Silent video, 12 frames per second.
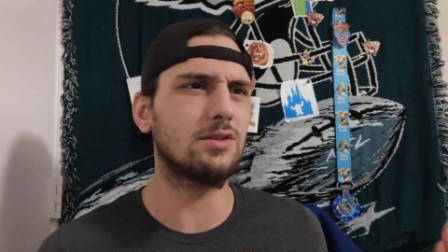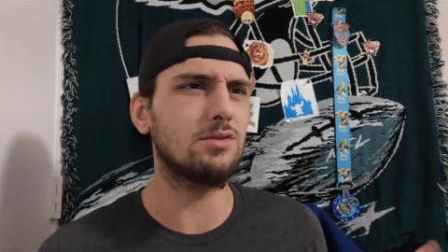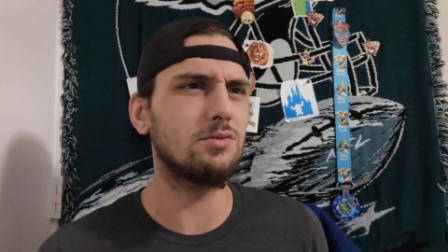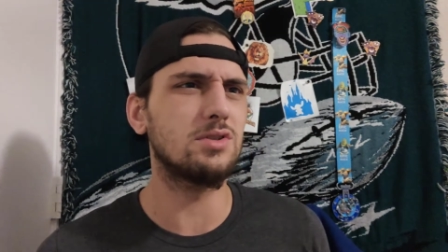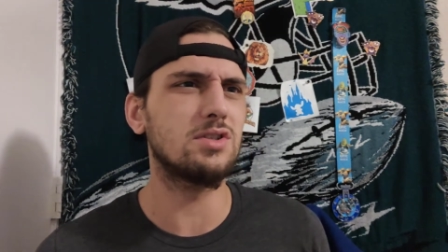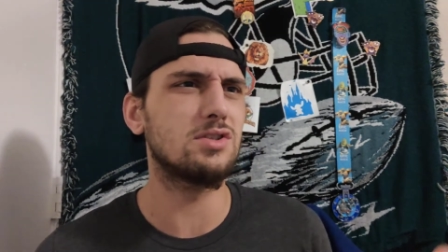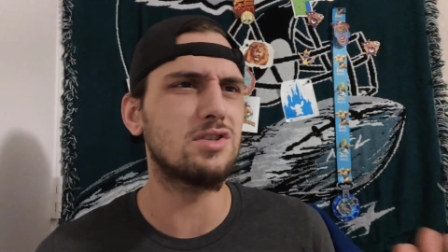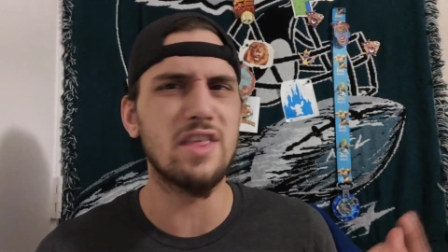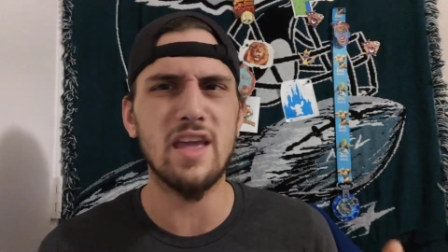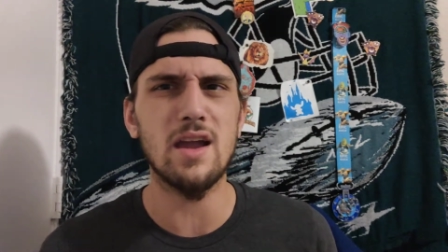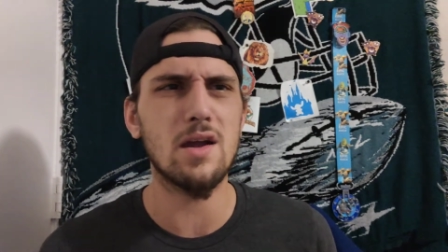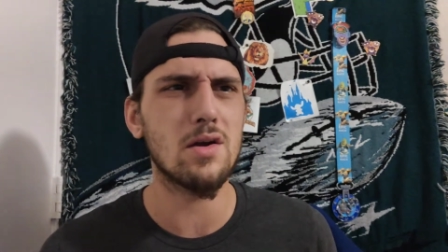She was just
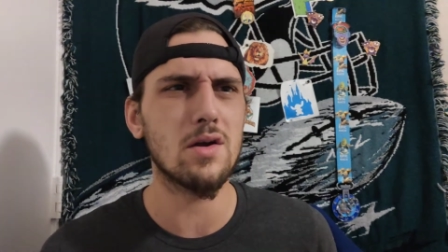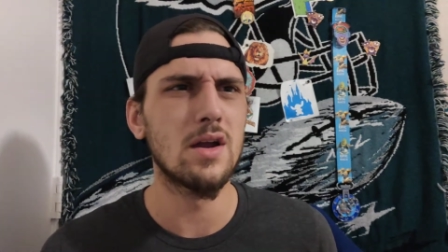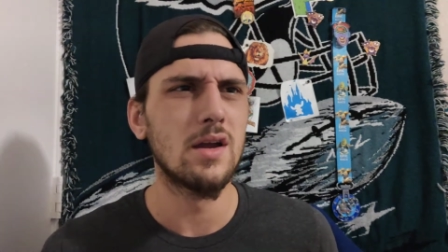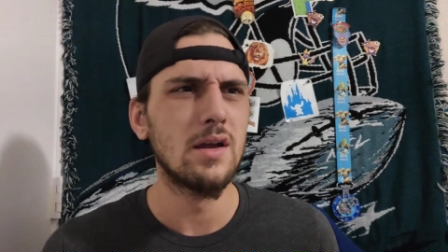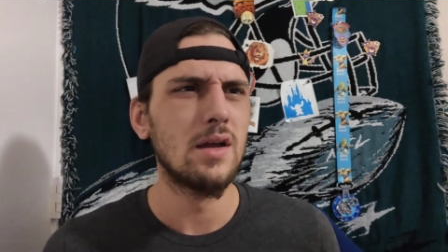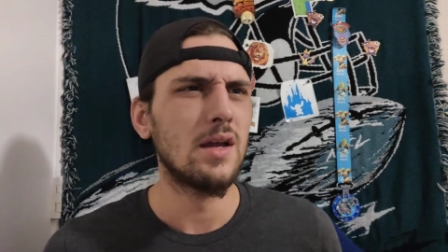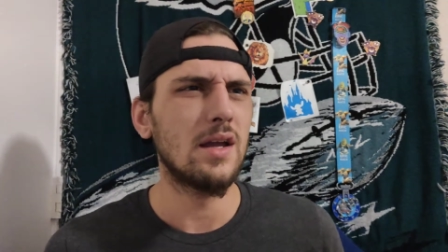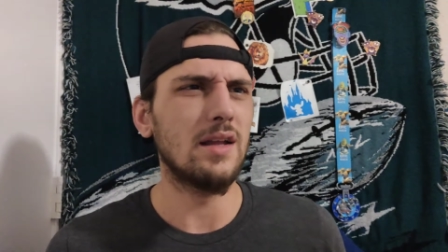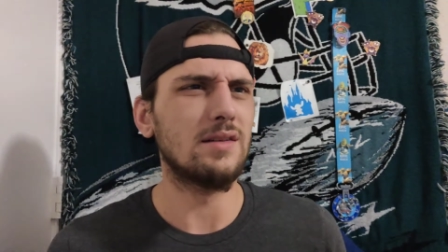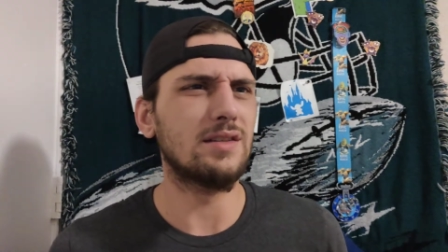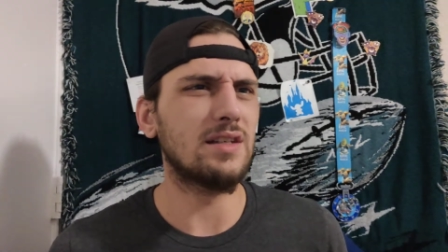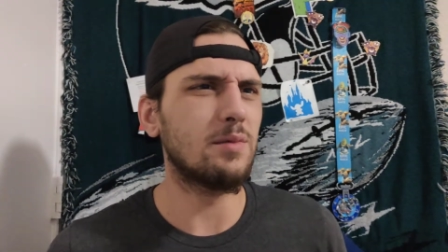there,
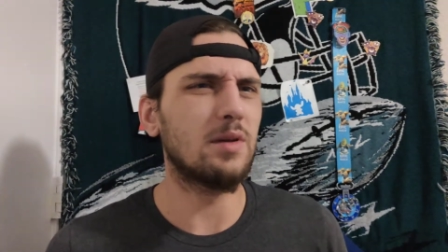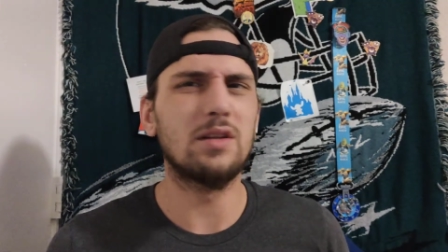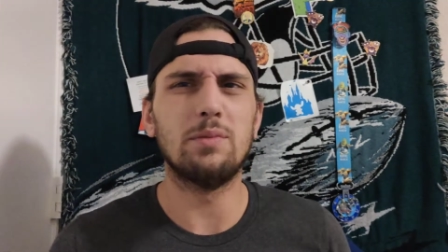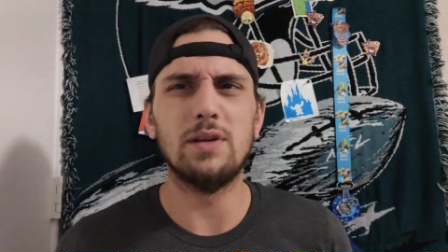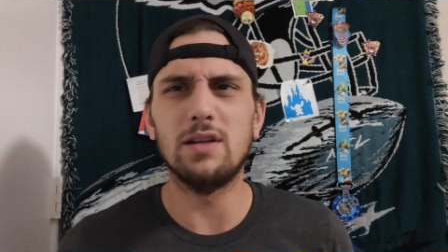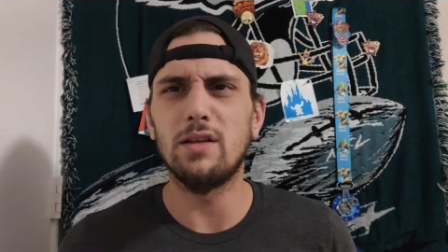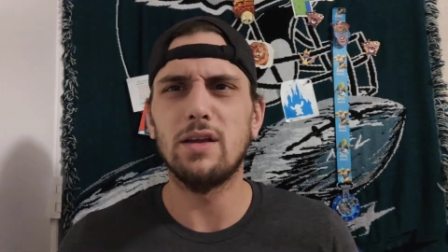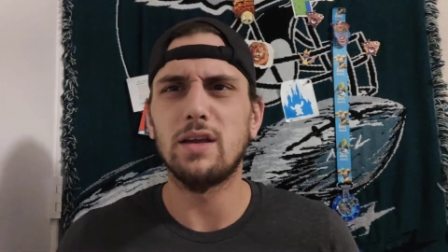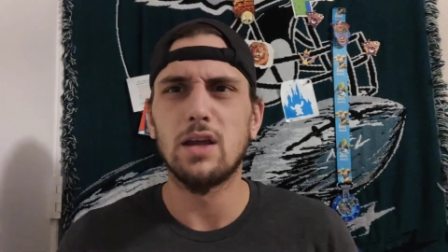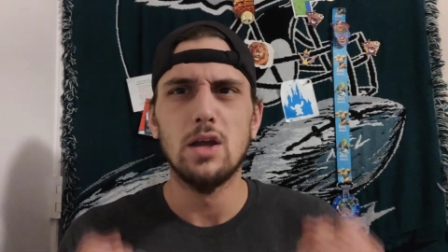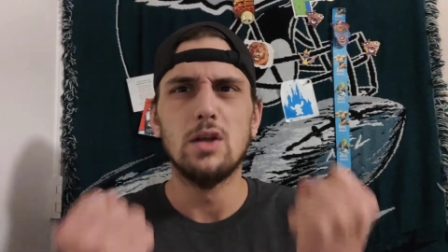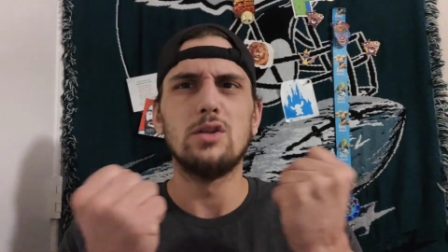it seeming to be
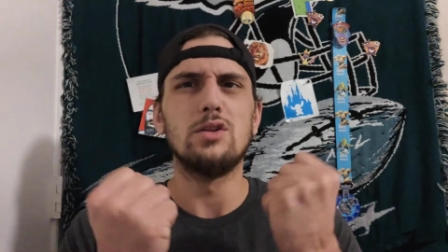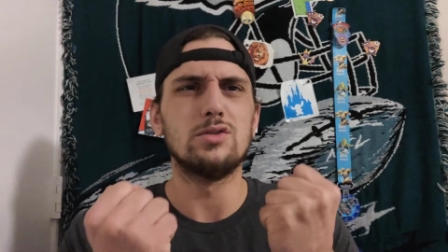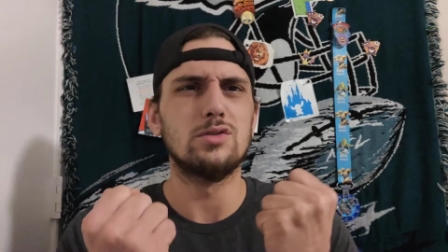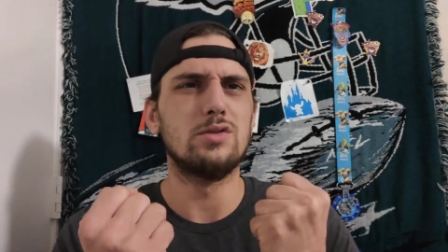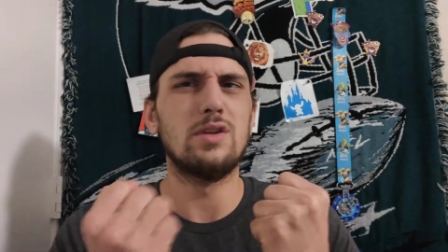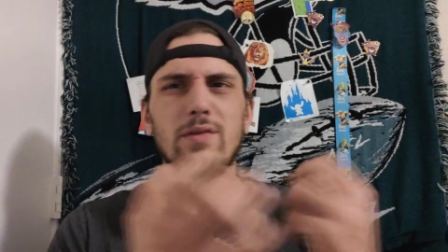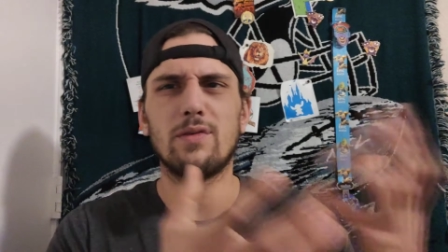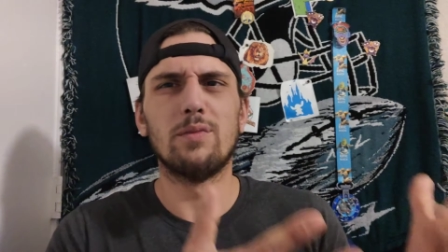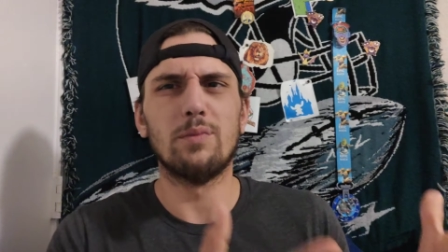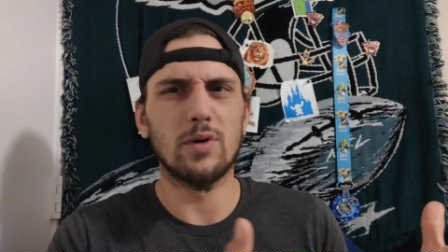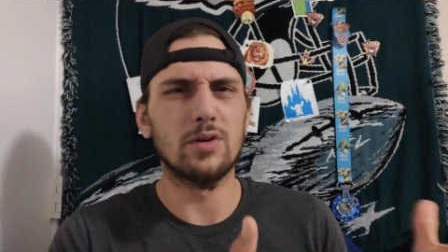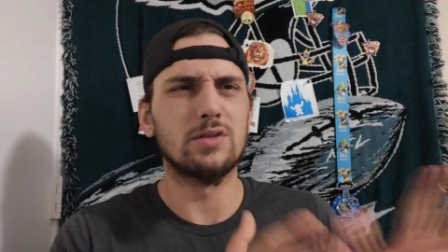this
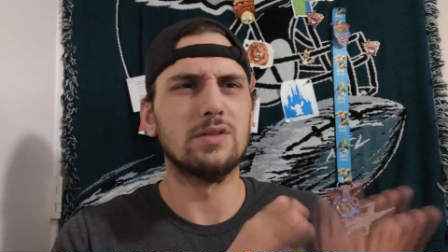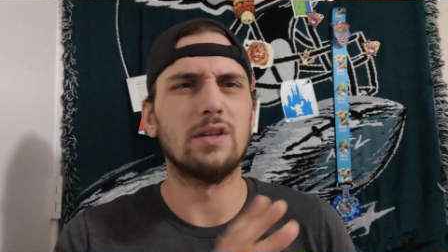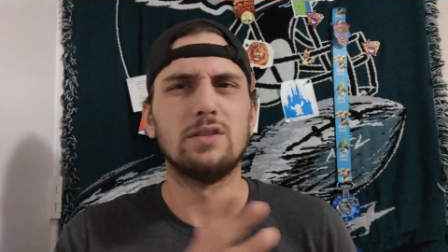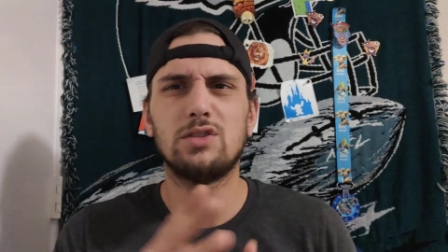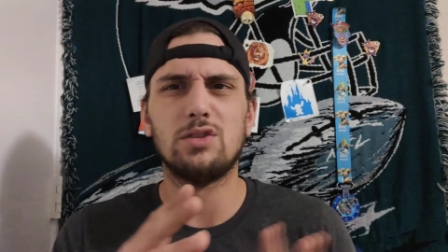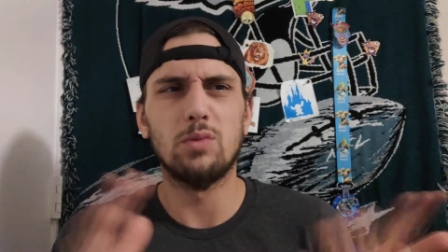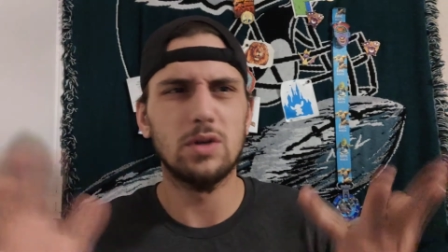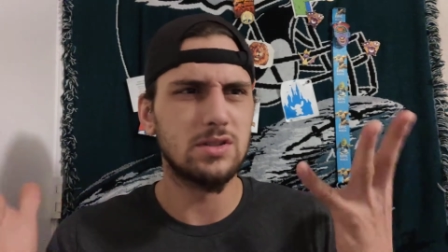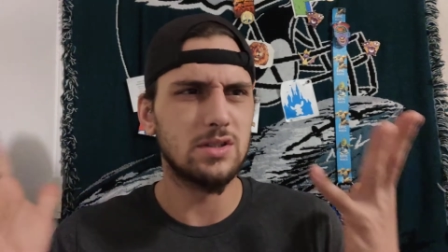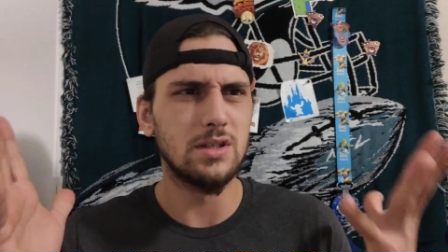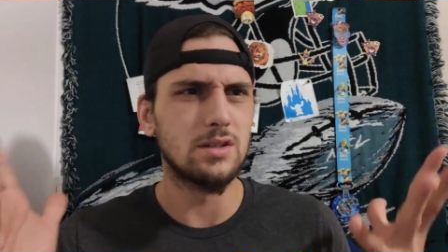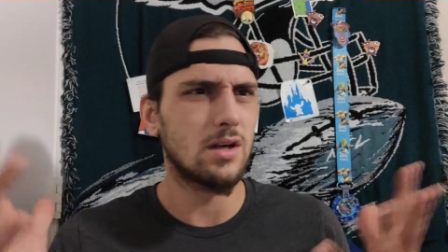different person than she
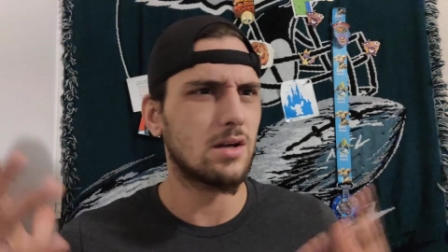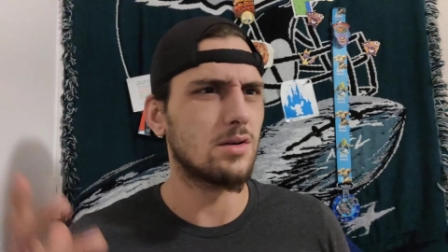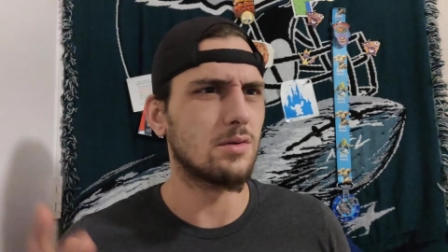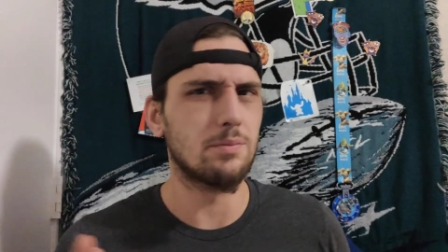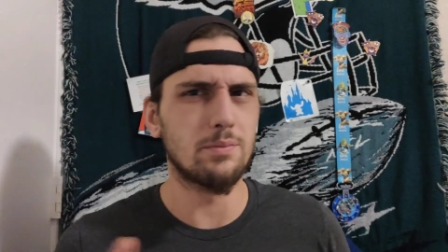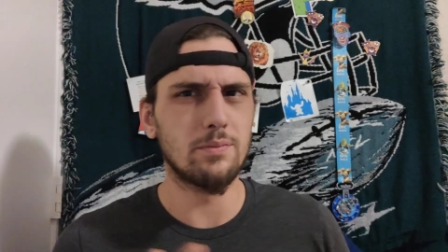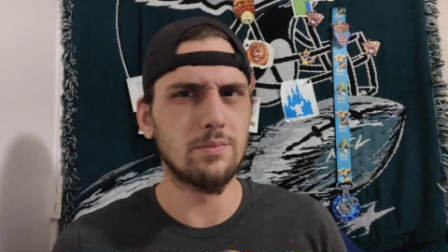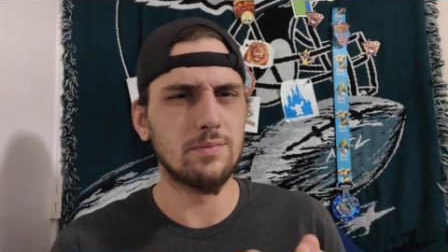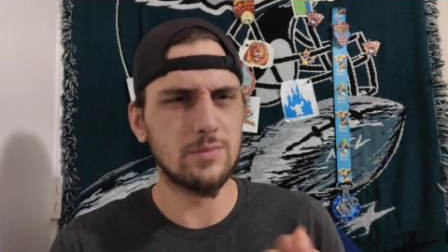was the entire